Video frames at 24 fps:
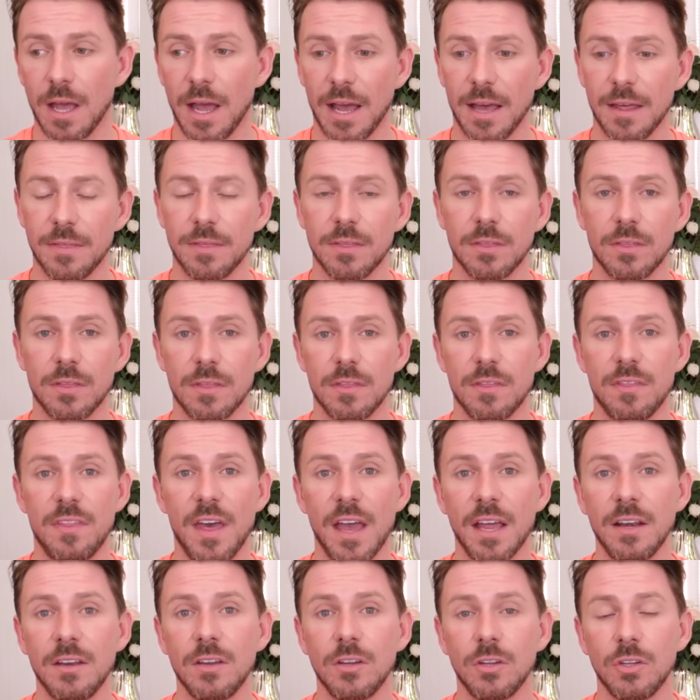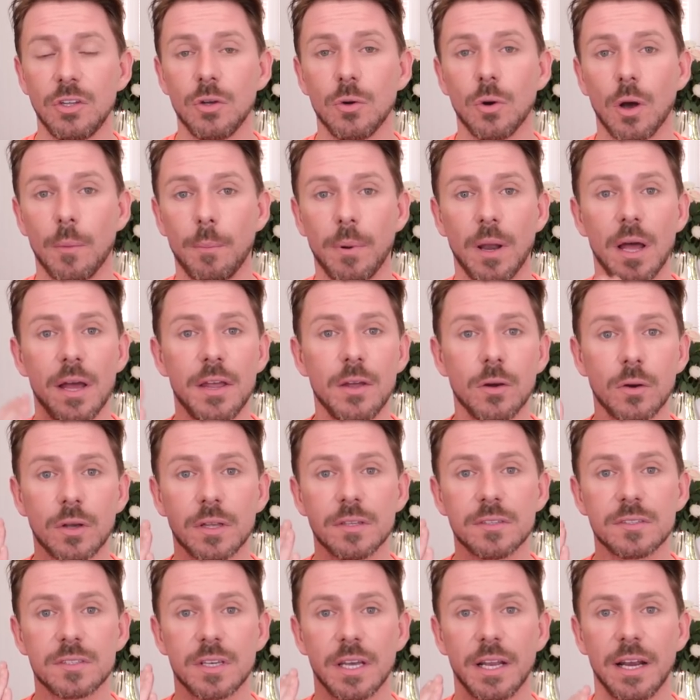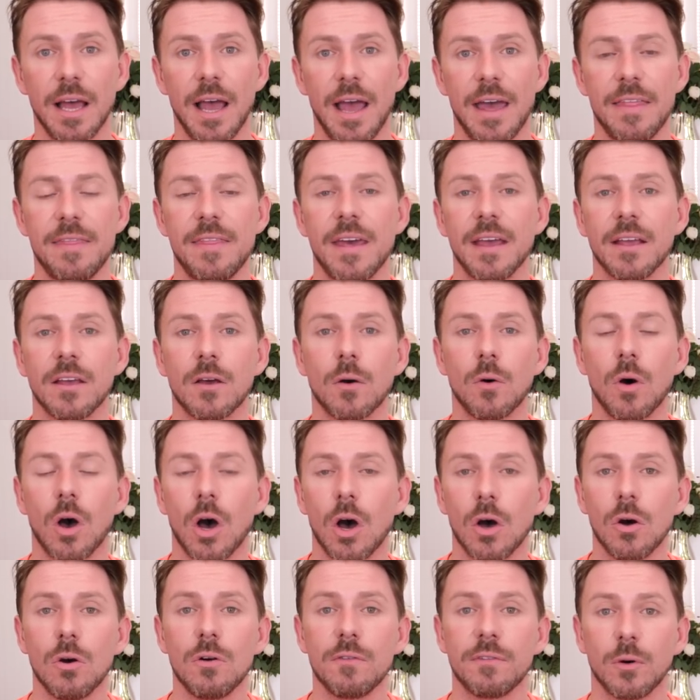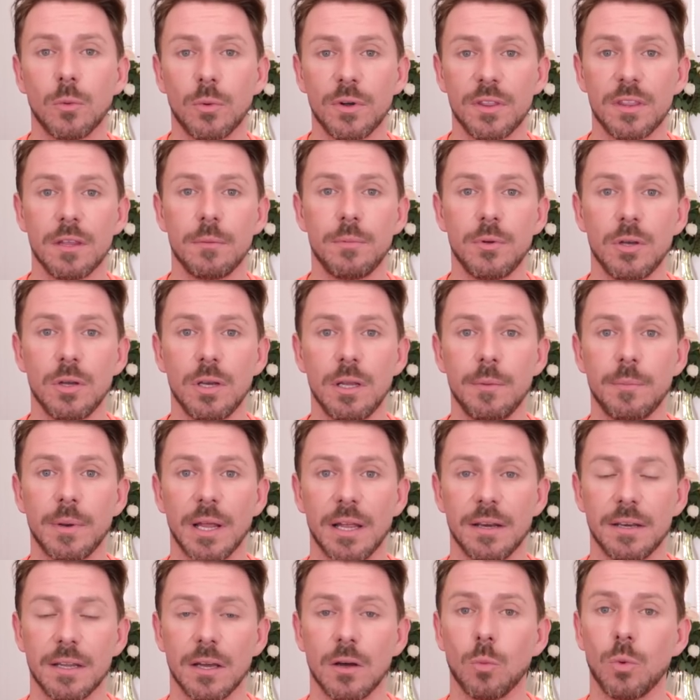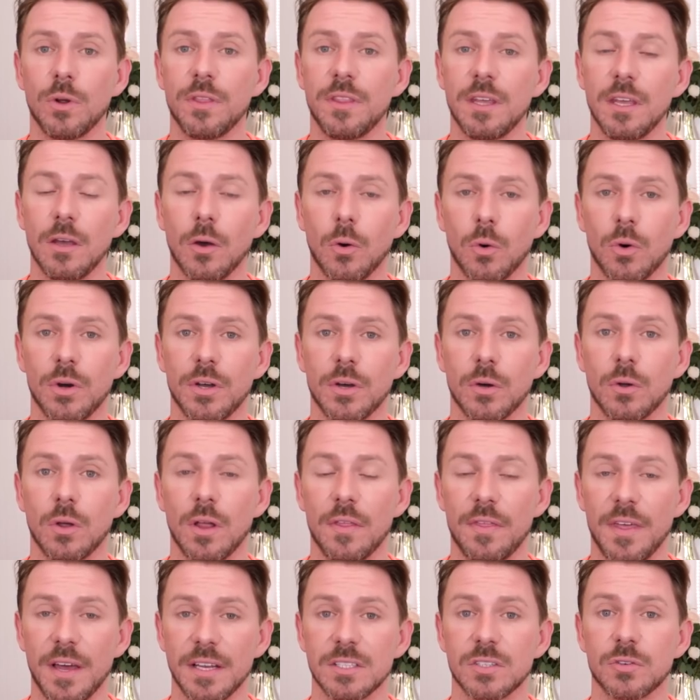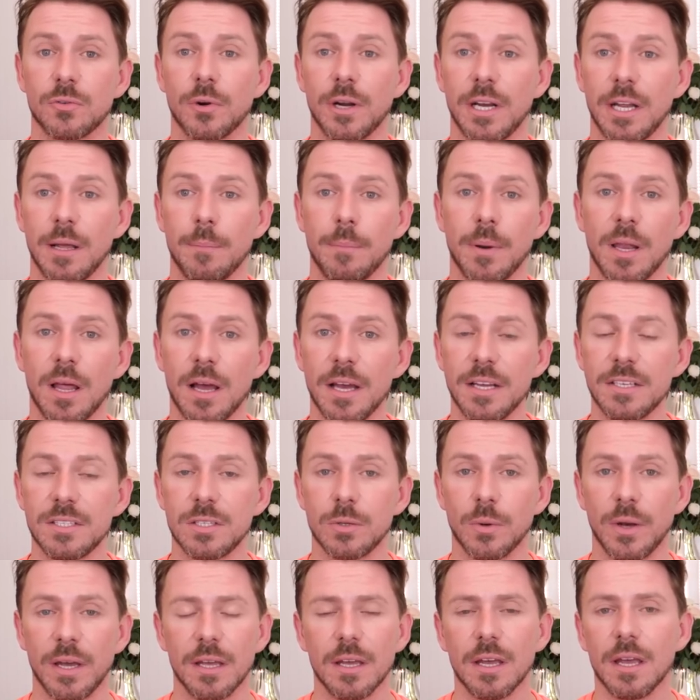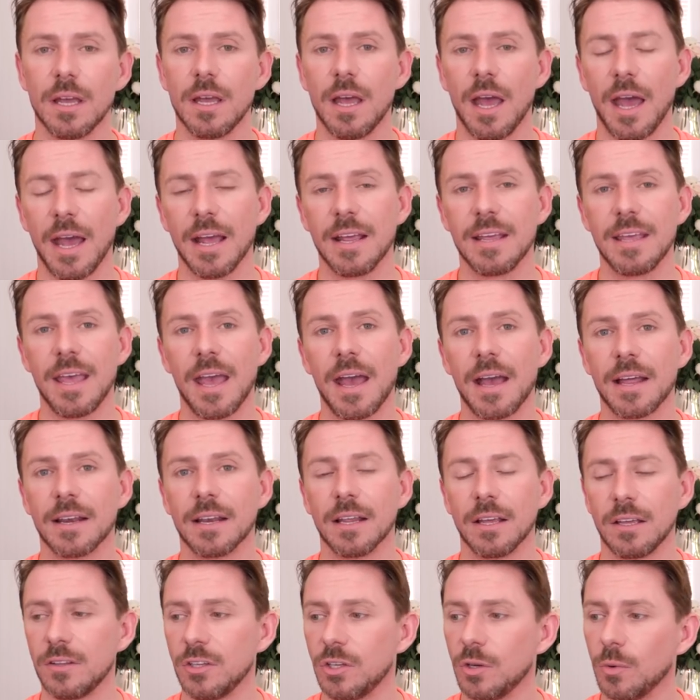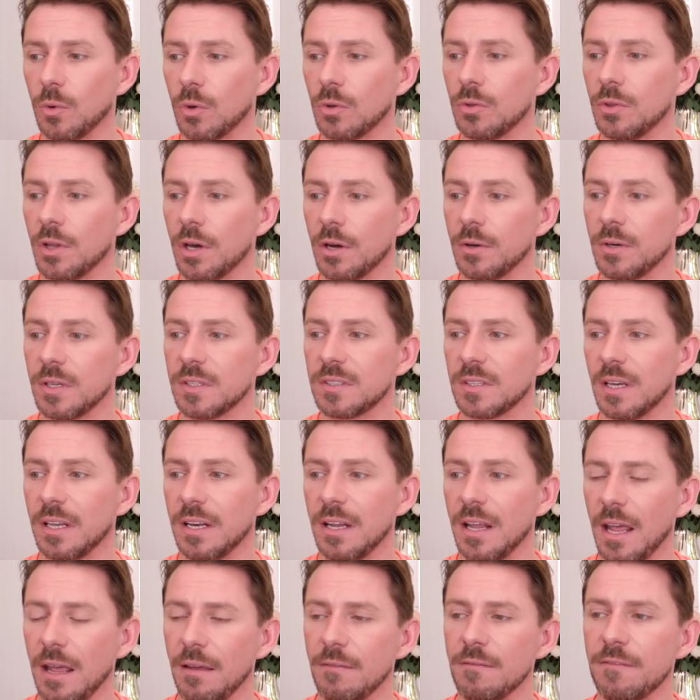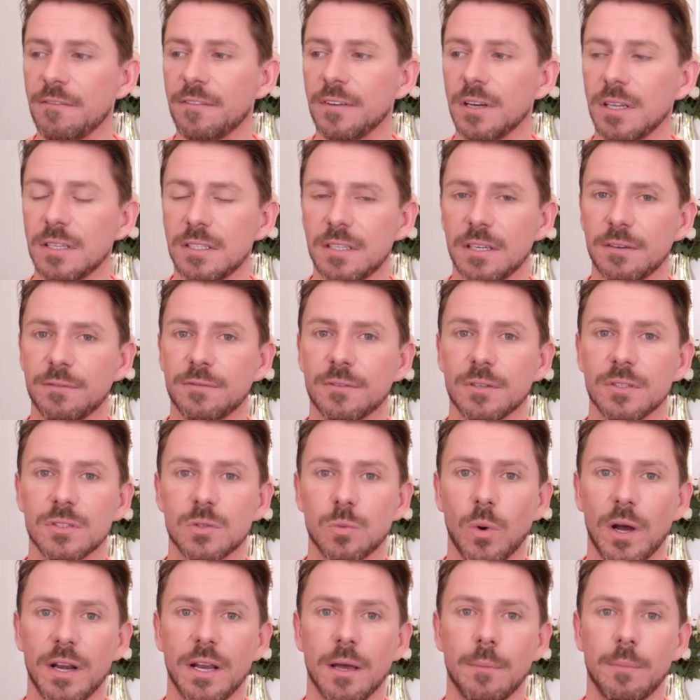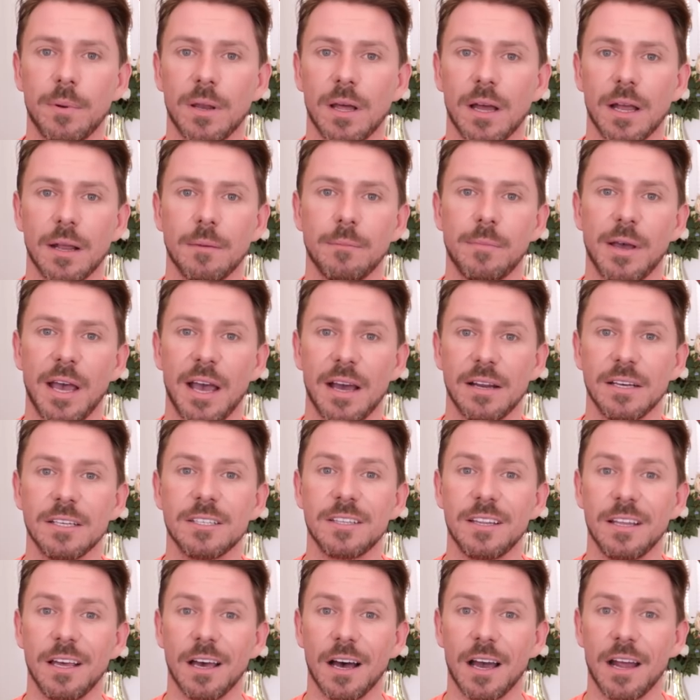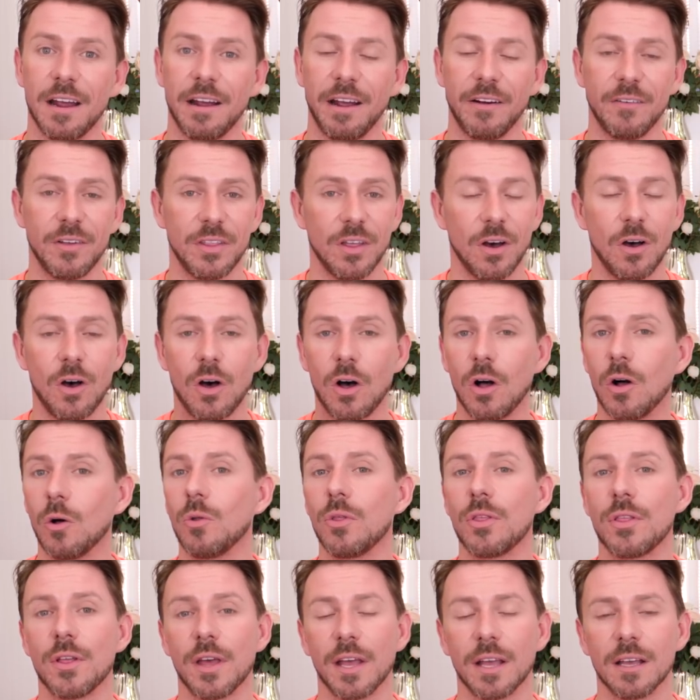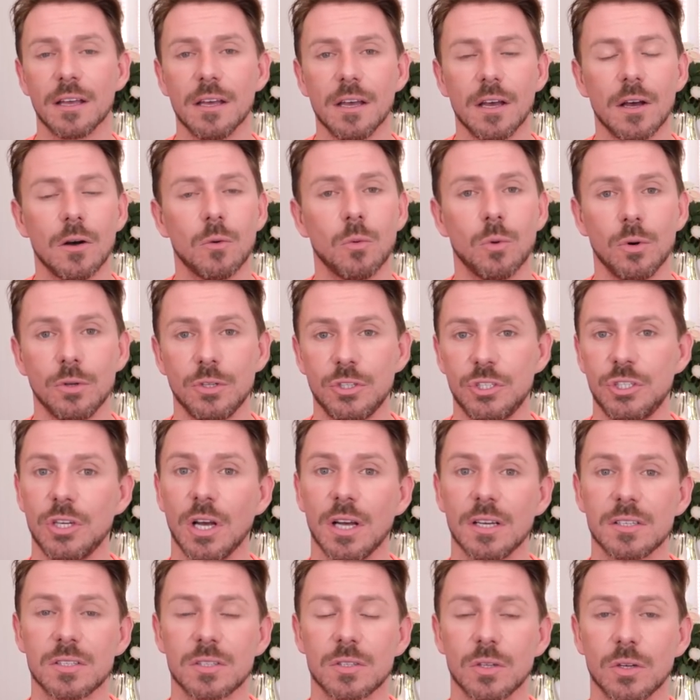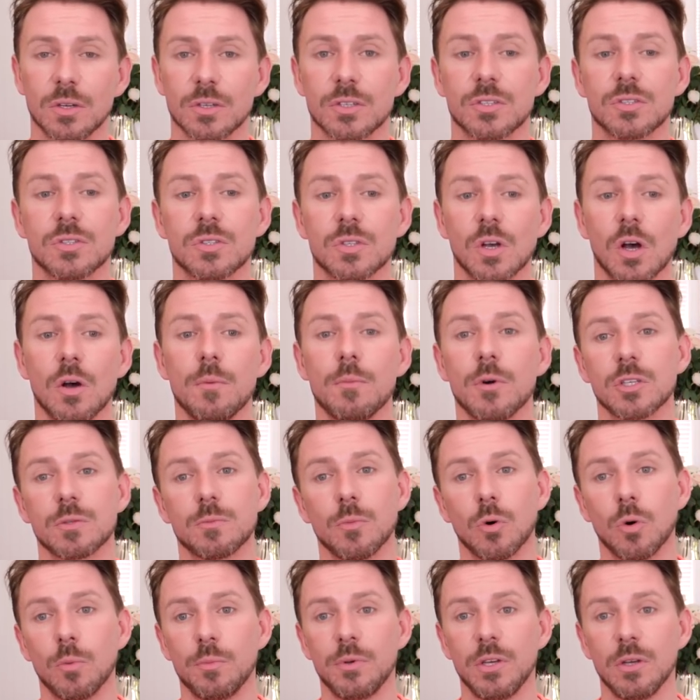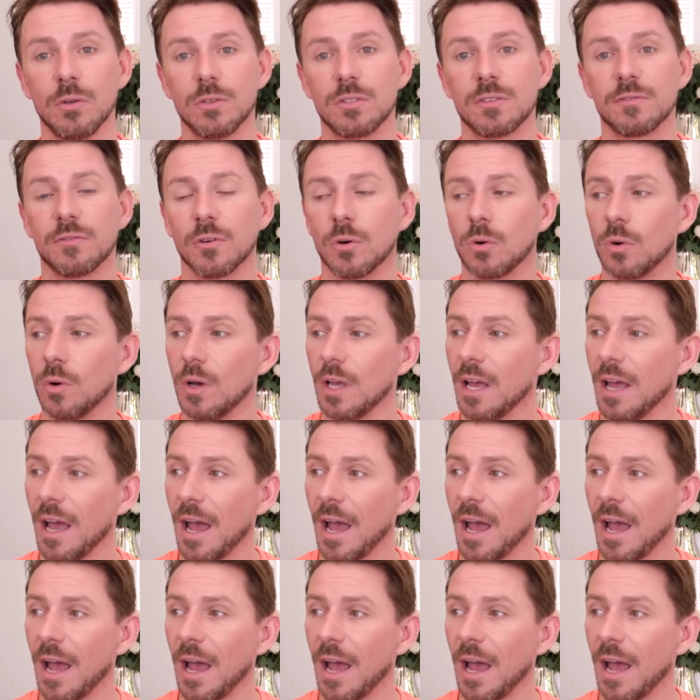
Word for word: And then you apply your concealer and then go over with the beauty blender with the oil that is already applied to it. Again, you will notice an infinite difference when applying powder to the eye area. The whole thing will just look so much more beautiful